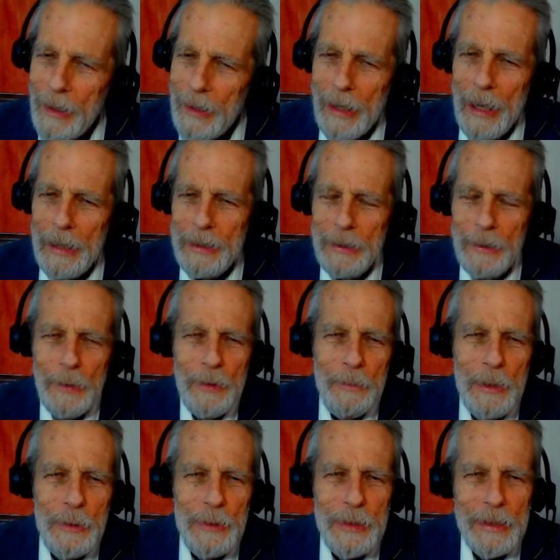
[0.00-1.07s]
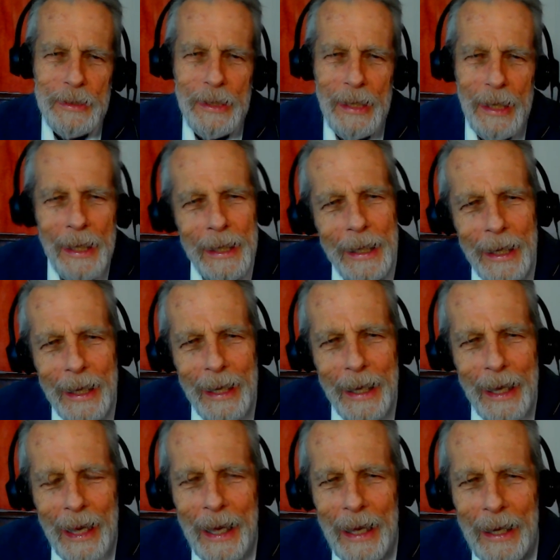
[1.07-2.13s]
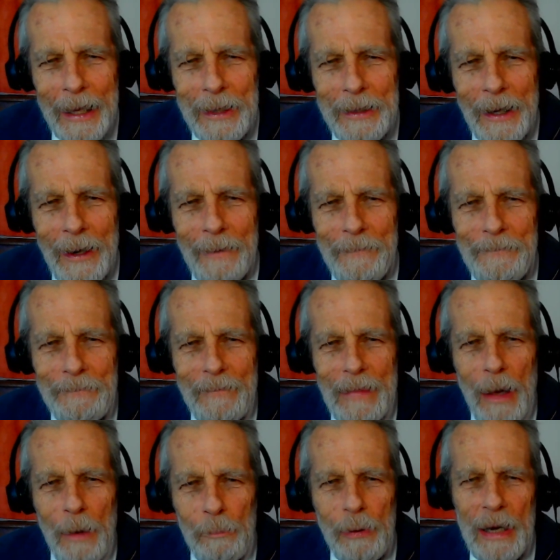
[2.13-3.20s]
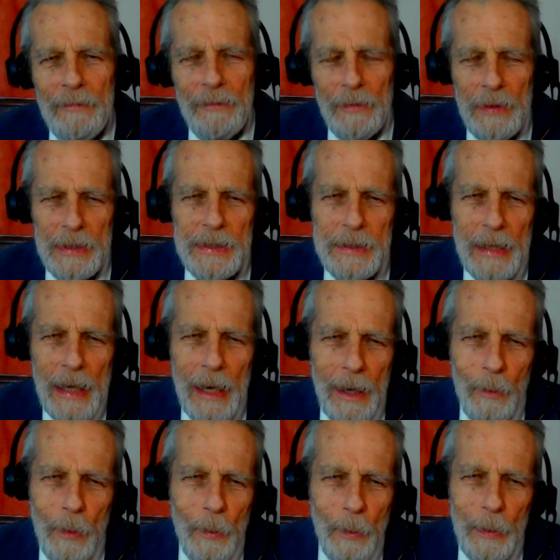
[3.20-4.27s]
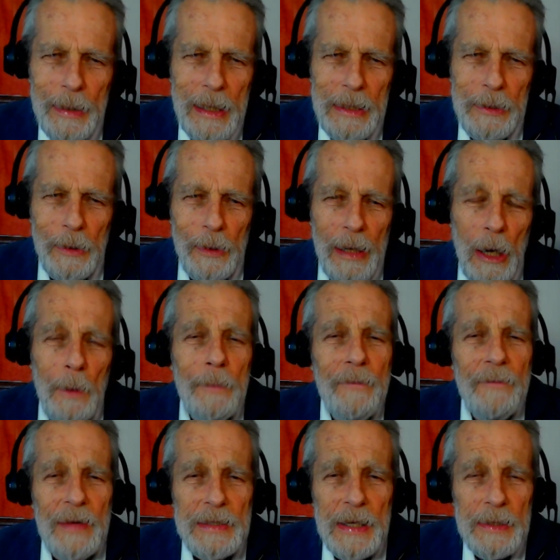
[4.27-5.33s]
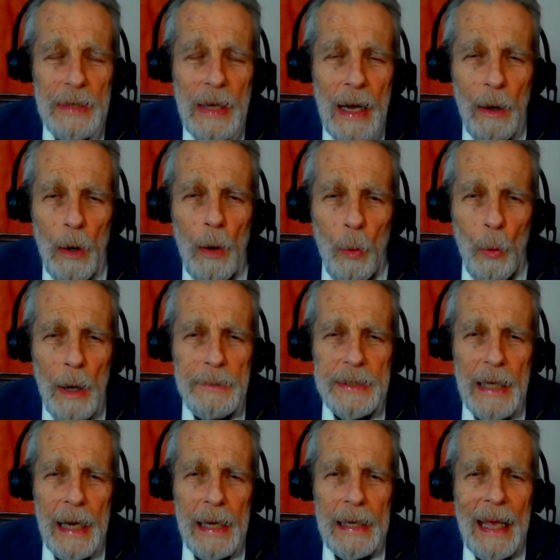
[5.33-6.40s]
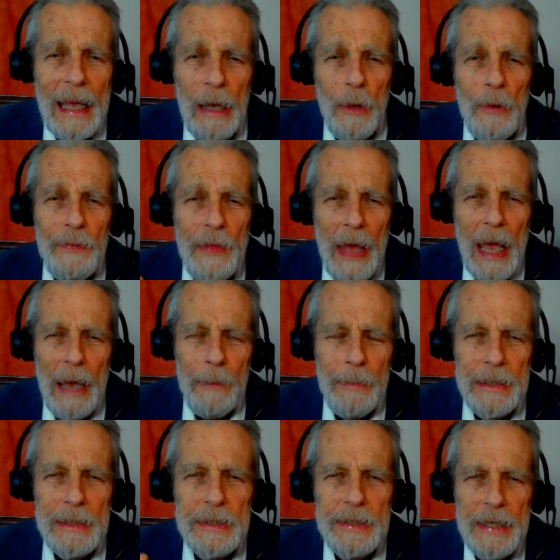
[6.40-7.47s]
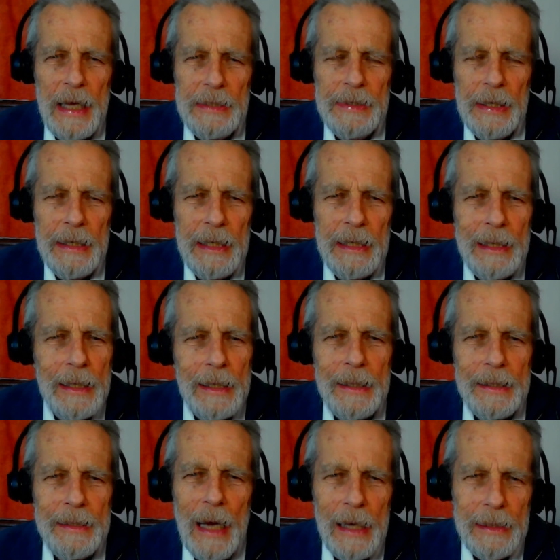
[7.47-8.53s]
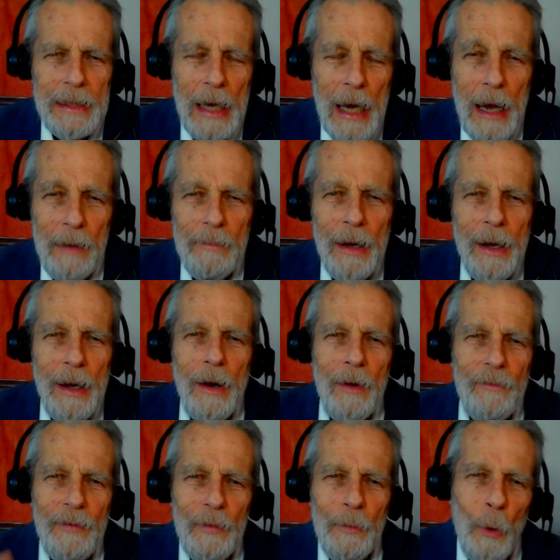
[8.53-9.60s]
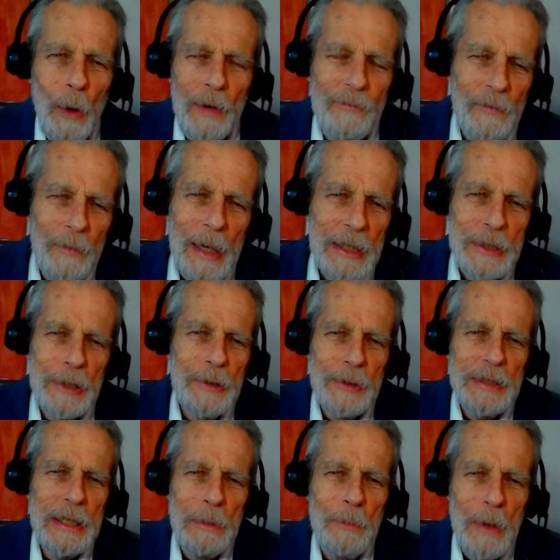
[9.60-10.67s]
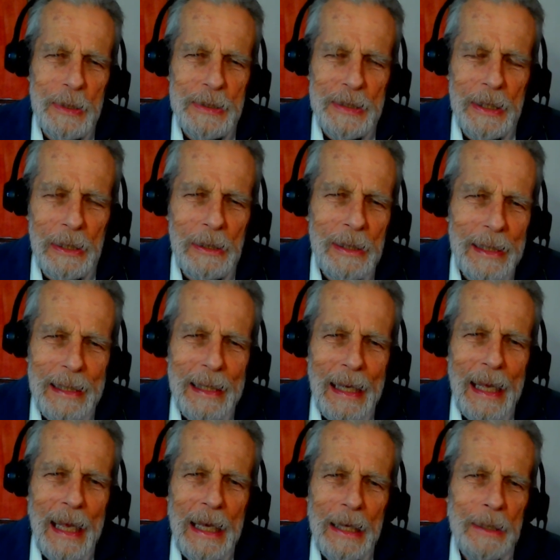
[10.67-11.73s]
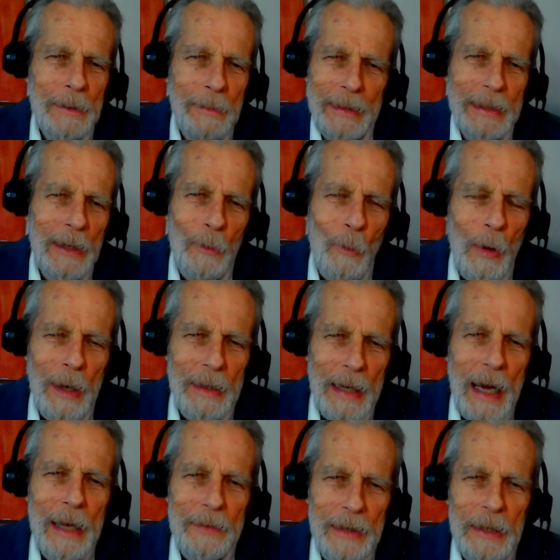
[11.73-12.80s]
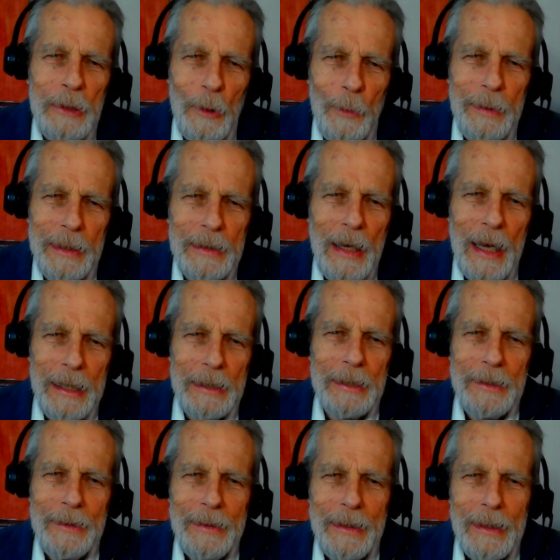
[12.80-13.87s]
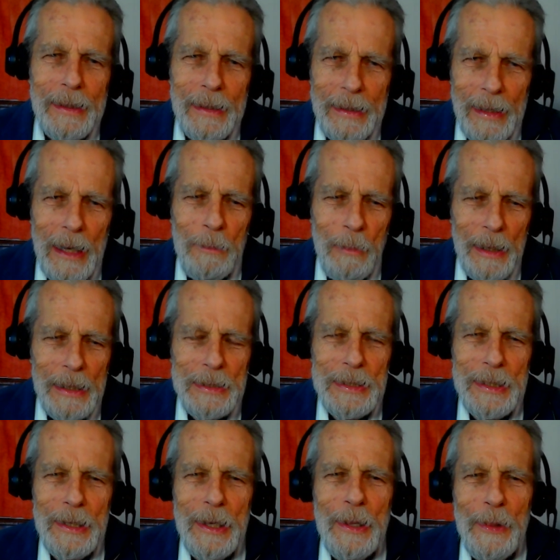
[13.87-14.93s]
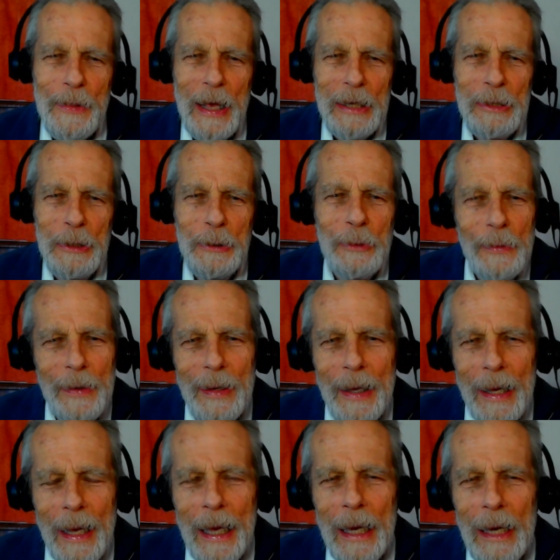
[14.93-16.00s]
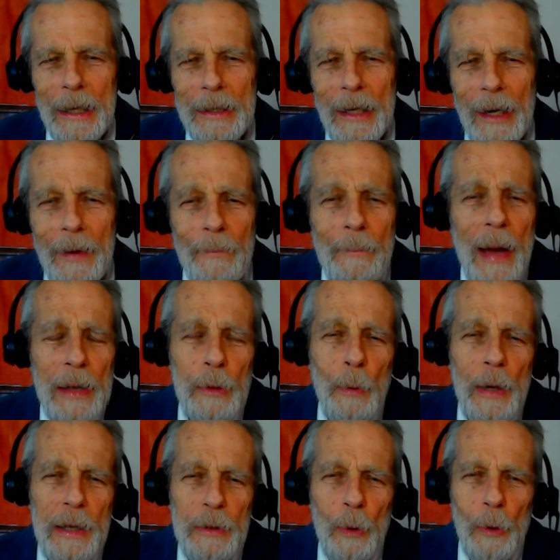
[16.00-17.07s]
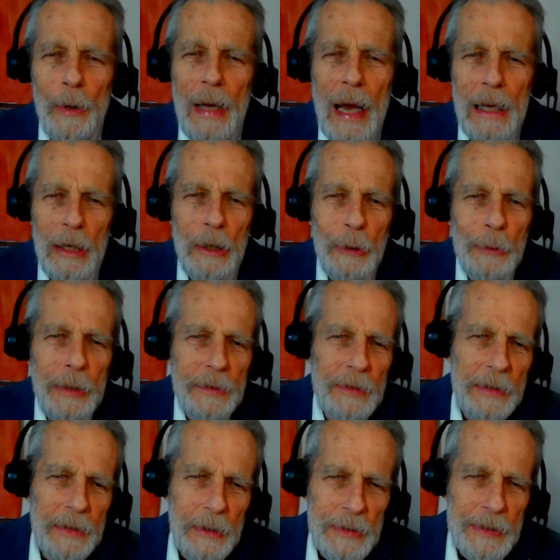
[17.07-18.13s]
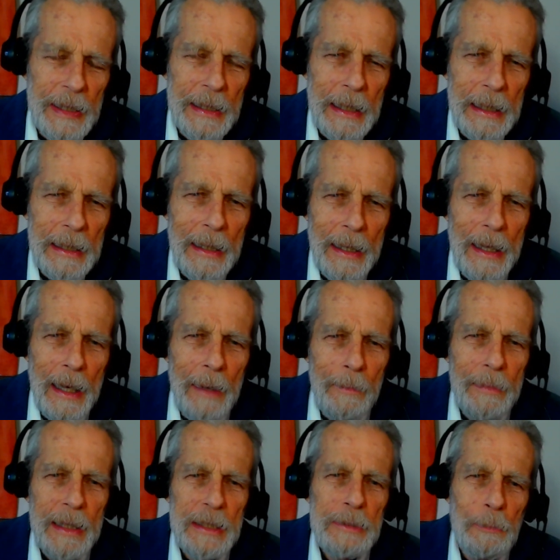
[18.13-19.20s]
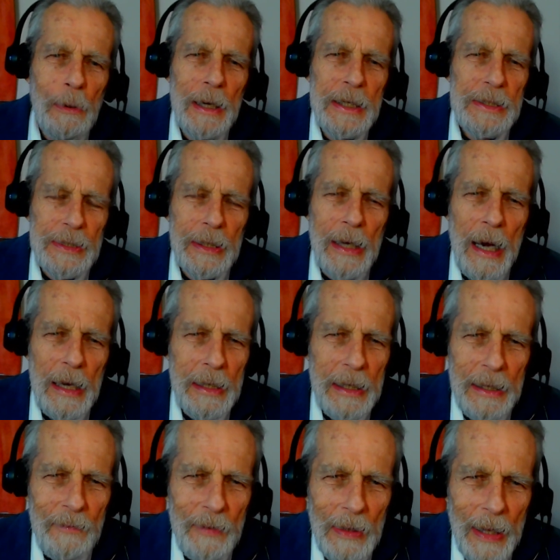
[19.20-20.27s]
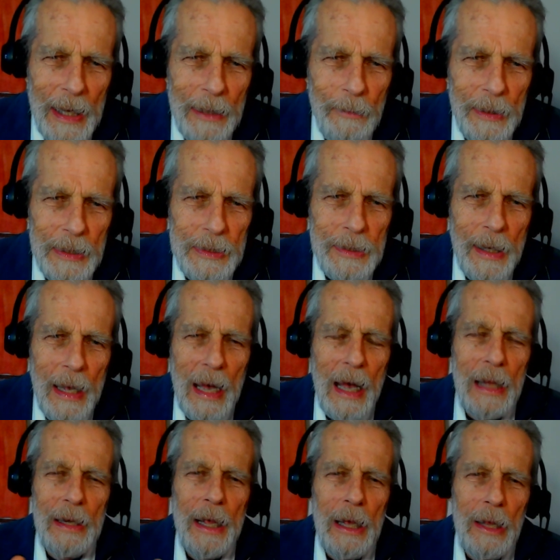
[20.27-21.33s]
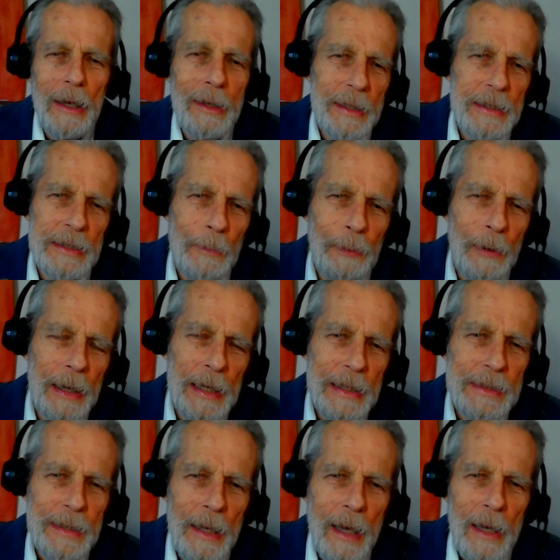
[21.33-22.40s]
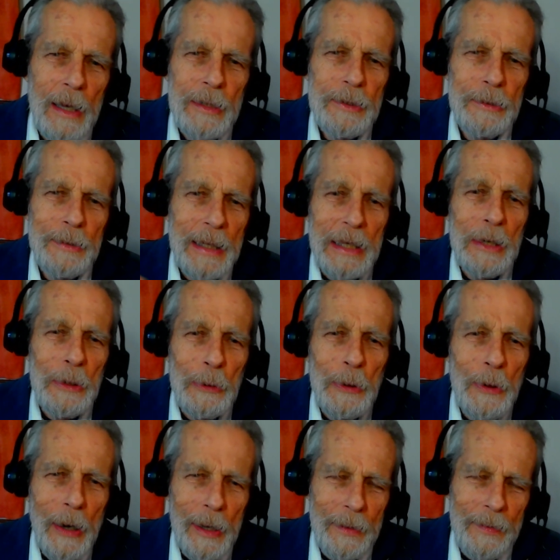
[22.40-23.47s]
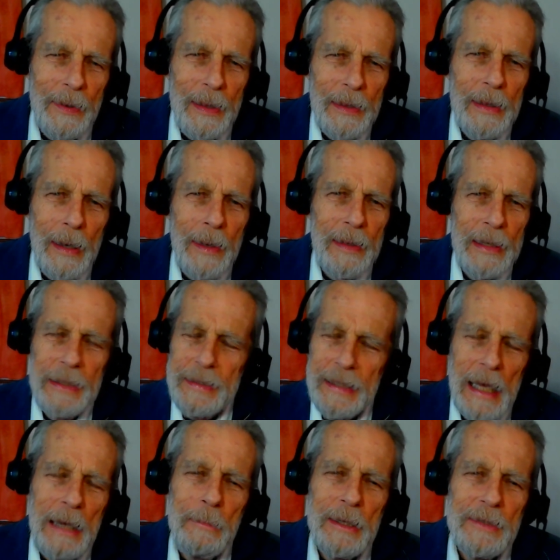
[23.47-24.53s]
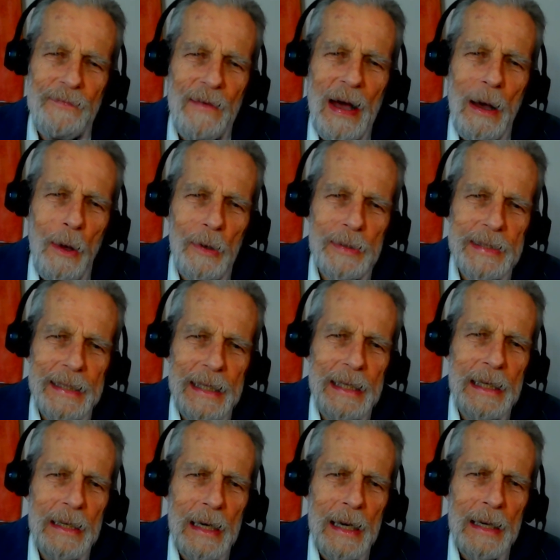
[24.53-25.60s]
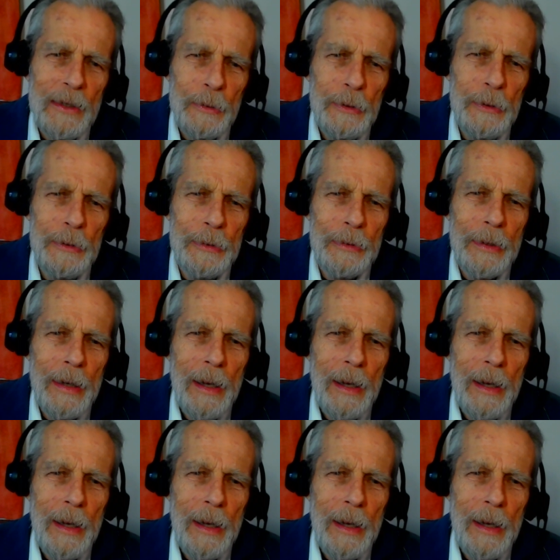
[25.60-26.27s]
Glad to hear the music today. And pray for this. We need your help. Visit our website, healthhappinessdestiny.com, for more information. You'll see books there, and get one. I think you'll be enlightened. God bless. Thank you. And by the way, the word hallelujah that they're singing means praise to God in every language. Hallel is a praise to Iaua. His name is vowels, Ia-U.